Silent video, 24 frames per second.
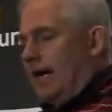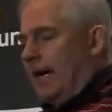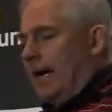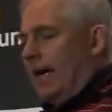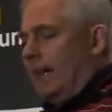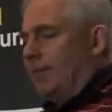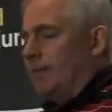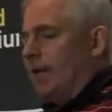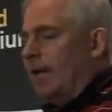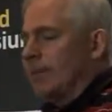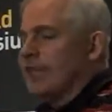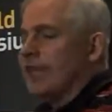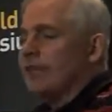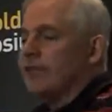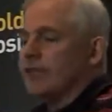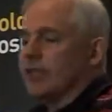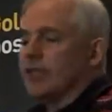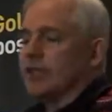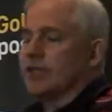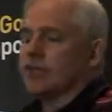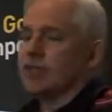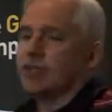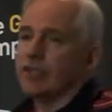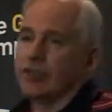As
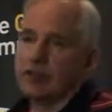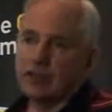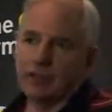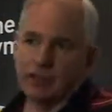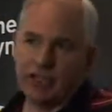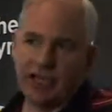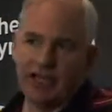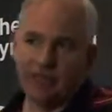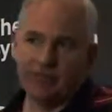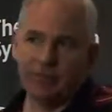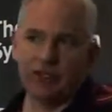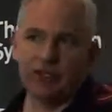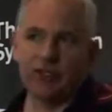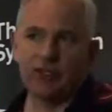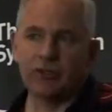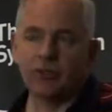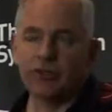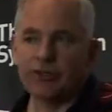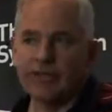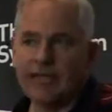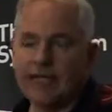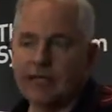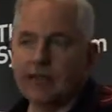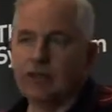evidence that the government is
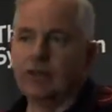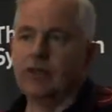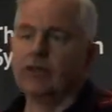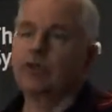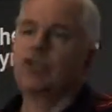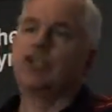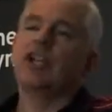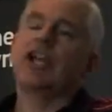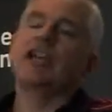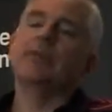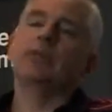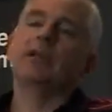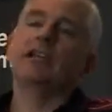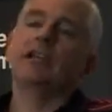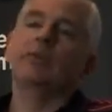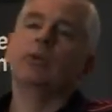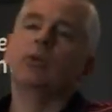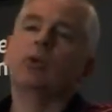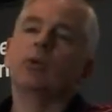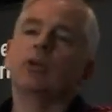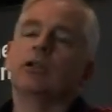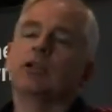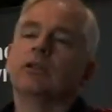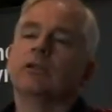doing that, JP
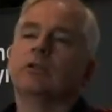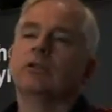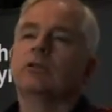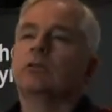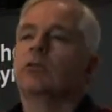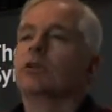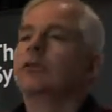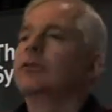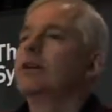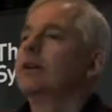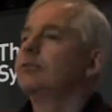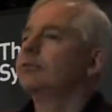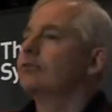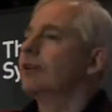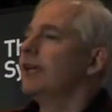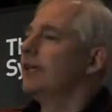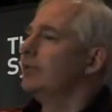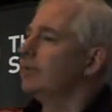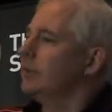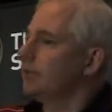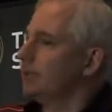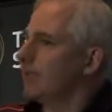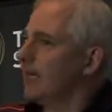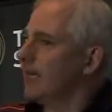Morgan, one of our
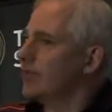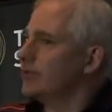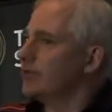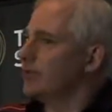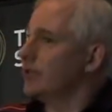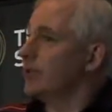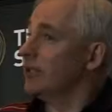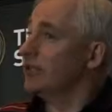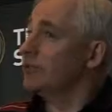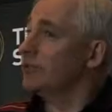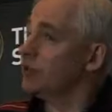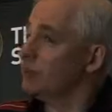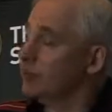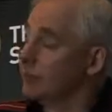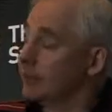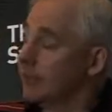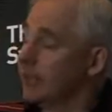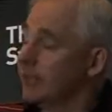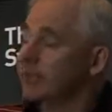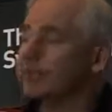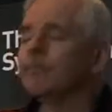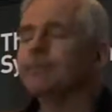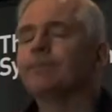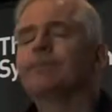favourite banks in the silver
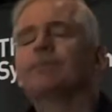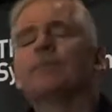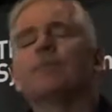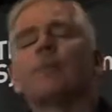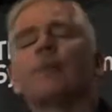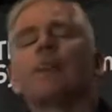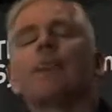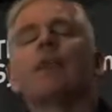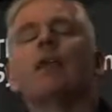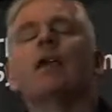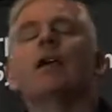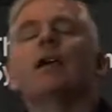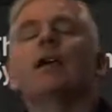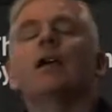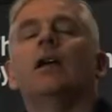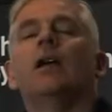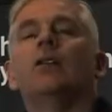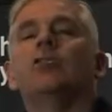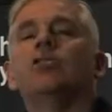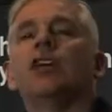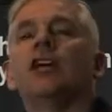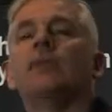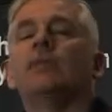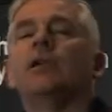market,
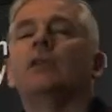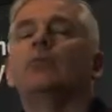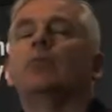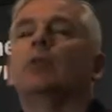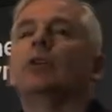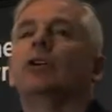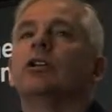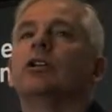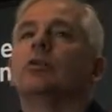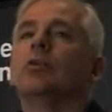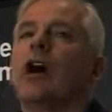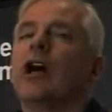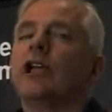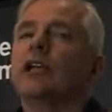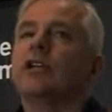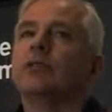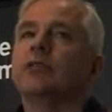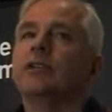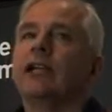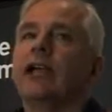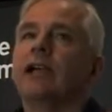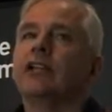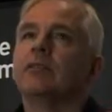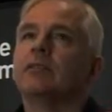JP Morgan are widely
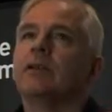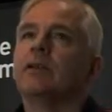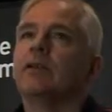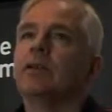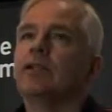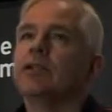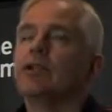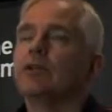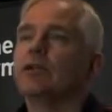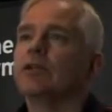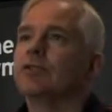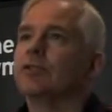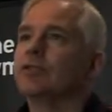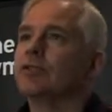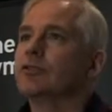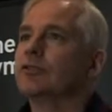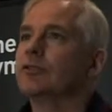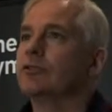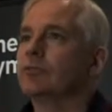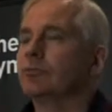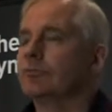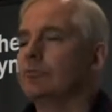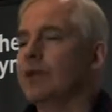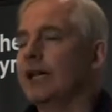renowned to be the
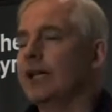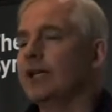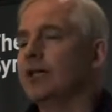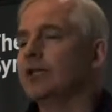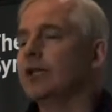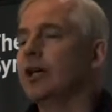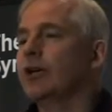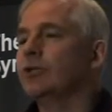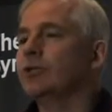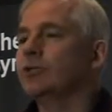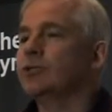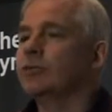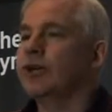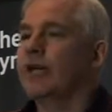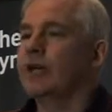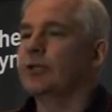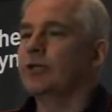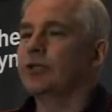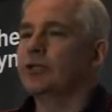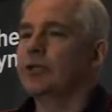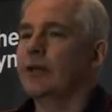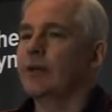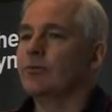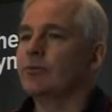US's main go-to man
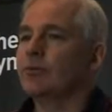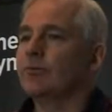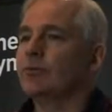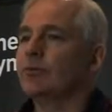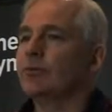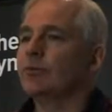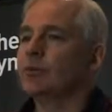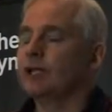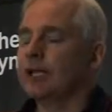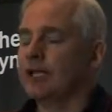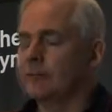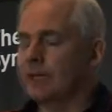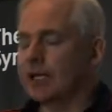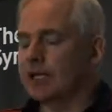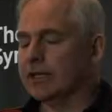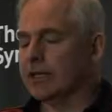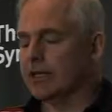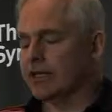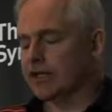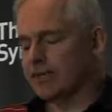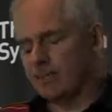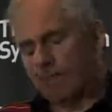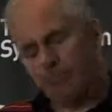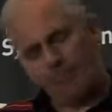when it comes to manipulating
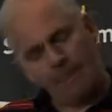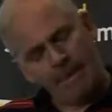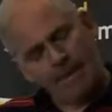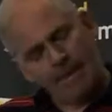markets.